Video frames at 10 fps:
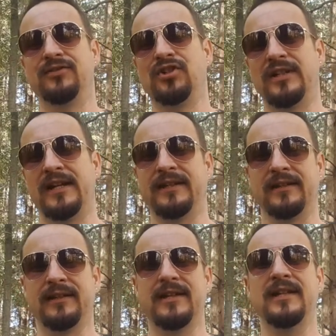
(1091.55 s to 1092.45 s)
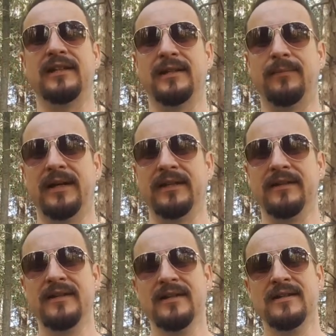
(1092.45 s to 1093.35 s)
generating the heat in the body
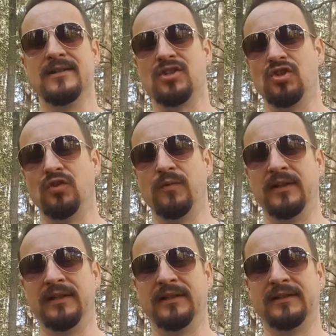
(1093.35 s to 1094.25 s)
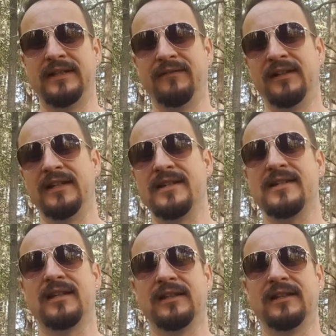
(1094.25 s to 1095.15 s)
so will they will
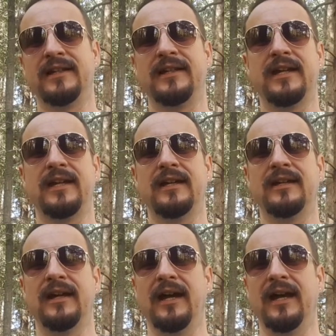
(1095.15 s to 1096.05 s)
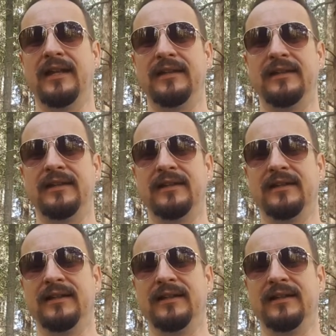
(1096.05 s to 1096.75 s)
instantly kick in and uh,